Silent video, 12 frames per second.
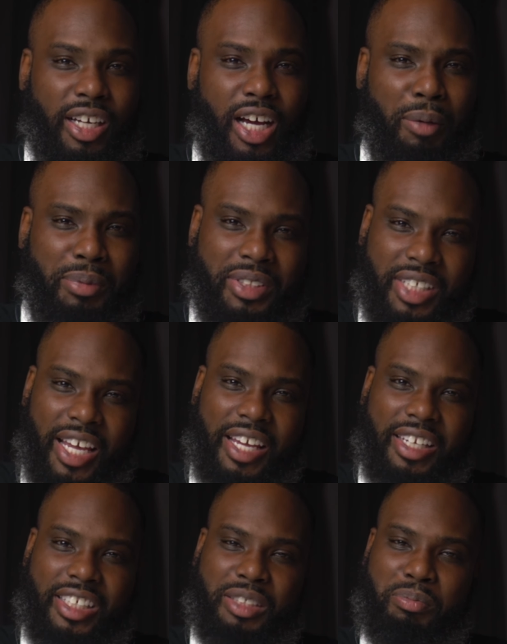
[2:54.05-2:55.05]
I'm saying
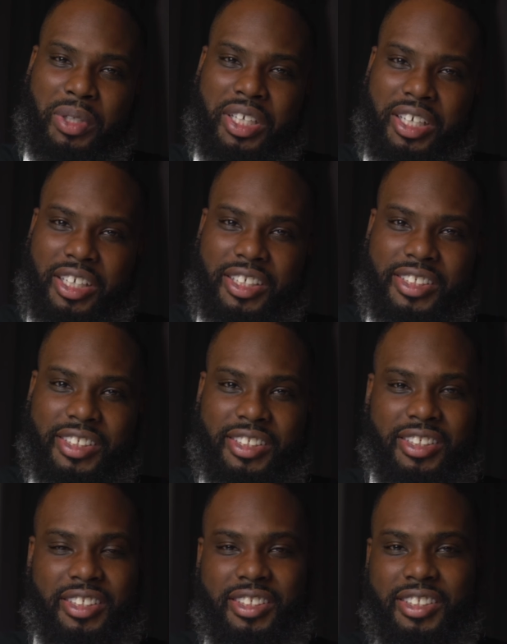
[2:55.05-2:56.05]
this because
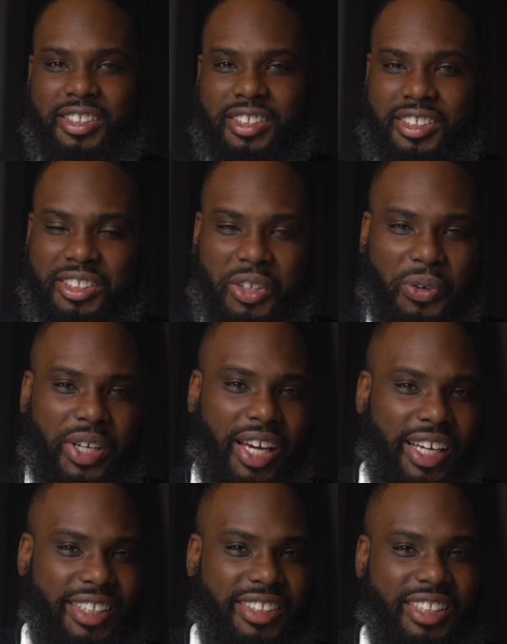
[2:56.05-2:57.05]
the Sony
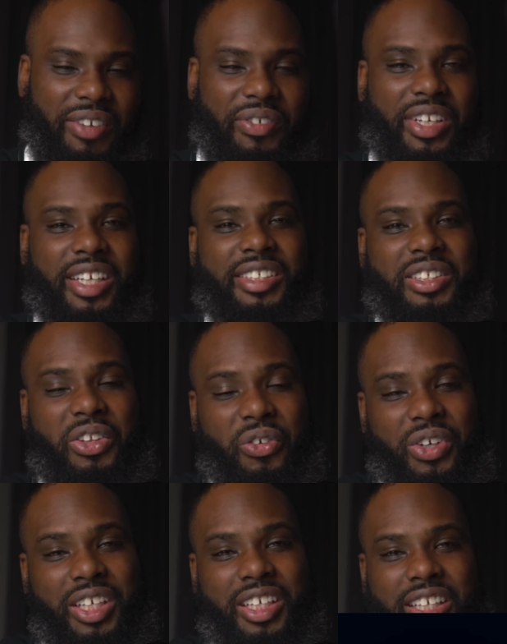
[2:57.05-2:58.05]
a7S III